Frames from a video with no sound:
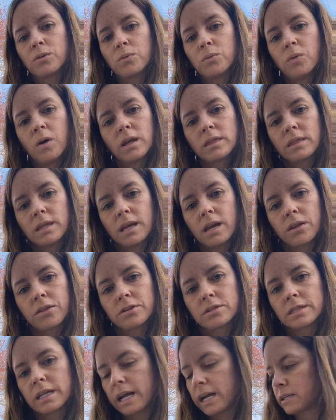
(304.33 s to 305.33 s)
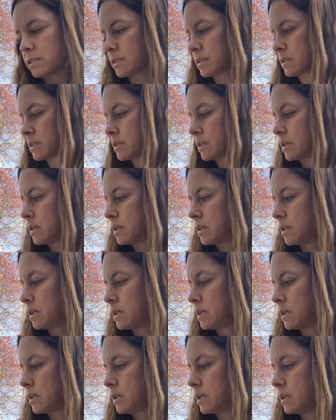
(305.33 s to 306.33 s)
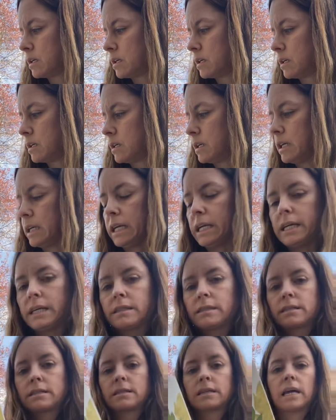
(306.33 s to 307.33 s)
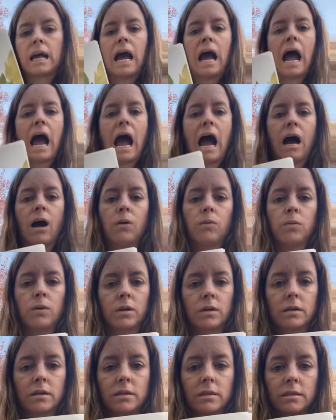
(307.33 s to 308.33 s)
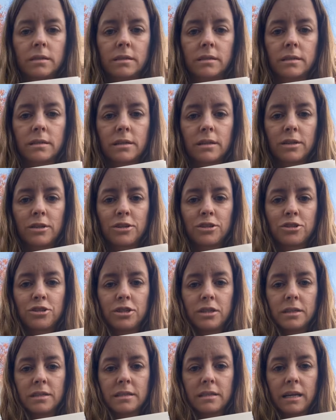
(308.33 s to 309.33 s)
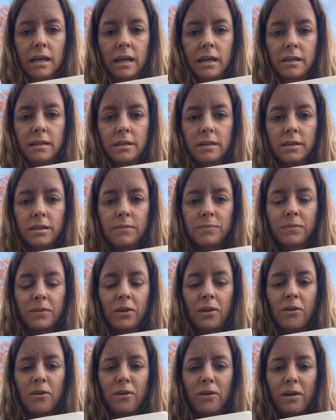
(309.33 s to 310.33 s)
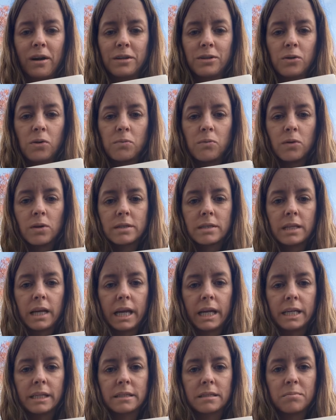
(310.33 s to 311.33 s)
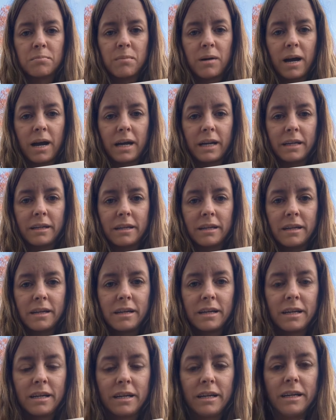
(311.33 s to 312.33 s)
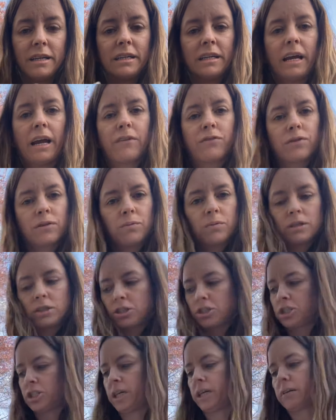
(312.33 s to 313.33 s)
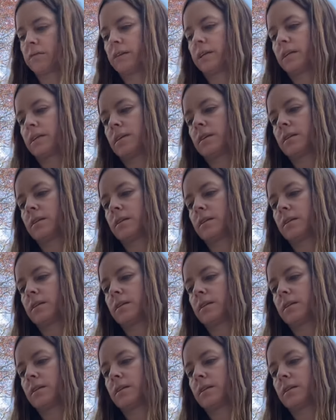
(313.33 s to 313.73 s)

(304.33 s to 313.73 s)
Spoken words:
What? The others asked. It's ours, she said. Oh, no more saying it's mine. Everyone's sharing.